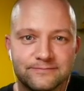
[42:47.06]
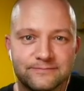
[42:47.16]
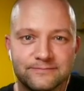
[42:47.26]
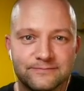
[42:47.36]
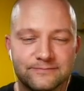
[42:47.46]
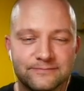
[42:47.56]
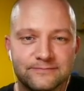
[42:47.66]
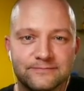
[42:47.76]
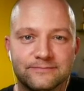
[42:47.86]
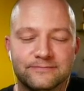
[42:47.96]

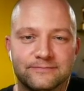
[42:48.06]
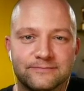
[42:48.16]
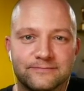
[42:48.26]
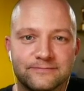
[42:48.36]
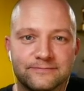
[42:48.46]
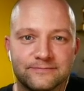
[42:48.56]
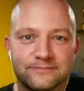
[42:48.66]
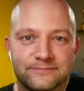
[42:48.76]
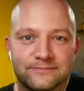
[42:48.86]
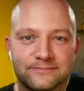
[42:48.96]

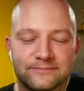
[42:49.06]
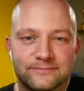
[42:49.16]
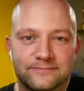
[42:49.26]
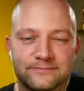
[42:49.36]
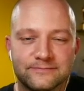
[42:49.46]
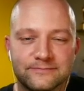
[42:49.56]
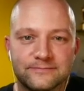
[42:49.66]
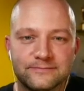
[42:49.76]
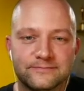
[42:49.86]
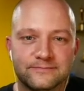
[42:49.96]

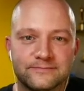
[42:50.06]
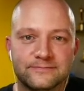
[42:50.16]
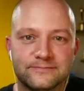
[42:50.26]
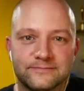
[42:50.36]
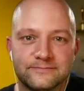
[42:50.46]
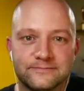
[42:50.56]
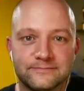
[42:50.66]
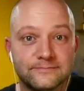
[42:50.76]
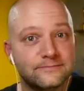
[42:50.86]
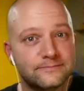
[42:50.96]

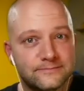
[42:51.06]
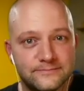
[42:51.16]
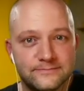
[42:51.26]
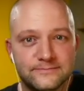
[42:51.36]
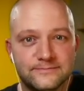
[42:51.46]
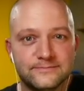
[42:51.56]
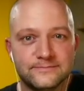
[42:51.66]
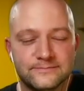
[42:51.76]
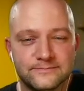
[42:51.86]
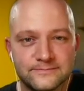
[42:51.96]

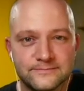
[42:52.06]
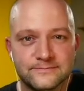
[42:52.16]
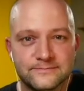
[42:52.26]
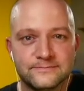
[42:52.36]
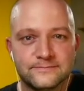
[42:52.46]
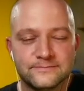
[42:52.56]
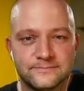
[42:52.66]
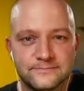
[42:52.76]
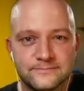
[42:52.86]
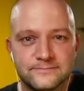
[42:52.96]

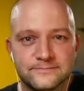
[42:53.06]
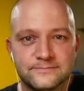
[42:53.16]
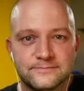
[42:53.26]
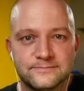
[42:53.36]
No words are spoken by the person on screen.